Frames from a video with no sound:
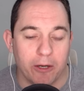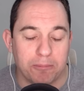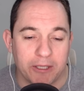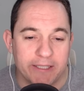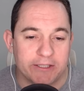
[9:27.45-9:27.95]

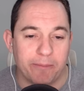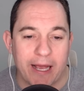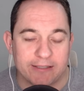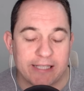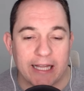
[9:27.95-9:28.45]
Please
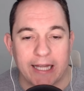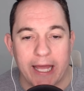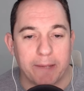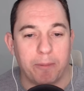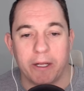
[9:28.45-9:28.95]
smash that
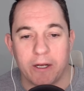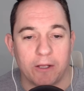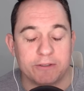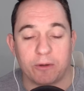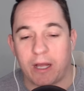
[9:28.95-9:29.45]
like button.
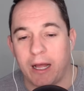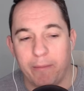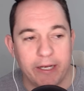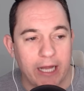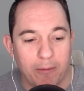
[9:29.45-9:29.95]
Also
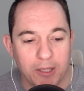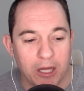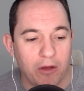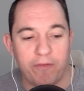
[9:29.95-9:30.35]
comment down below.